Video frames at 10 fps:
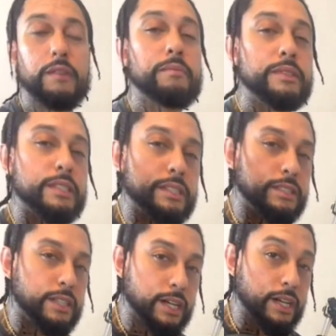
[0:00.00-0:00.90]
but this is
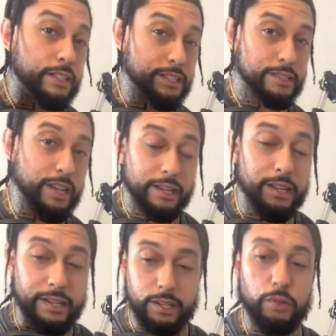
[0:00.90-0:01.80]
not a
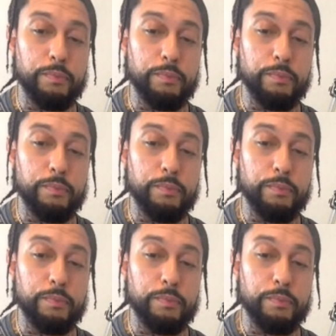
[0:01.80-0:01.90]
Canelo